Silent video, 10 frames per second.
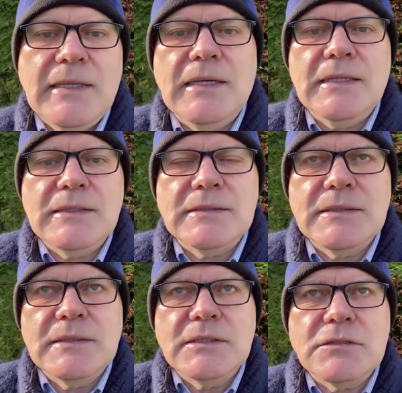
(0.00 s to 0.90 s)

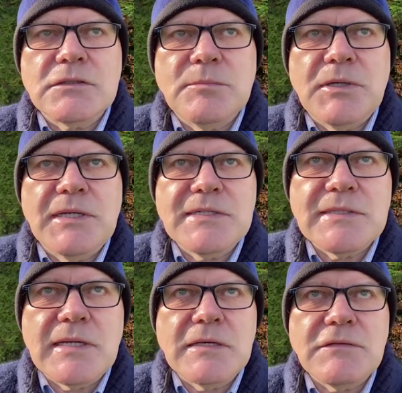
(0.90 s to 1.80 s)
and talked about his
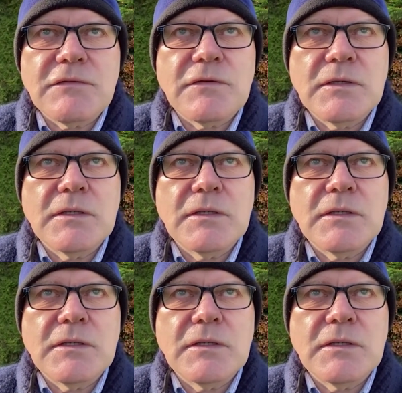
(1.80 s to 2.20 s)
life,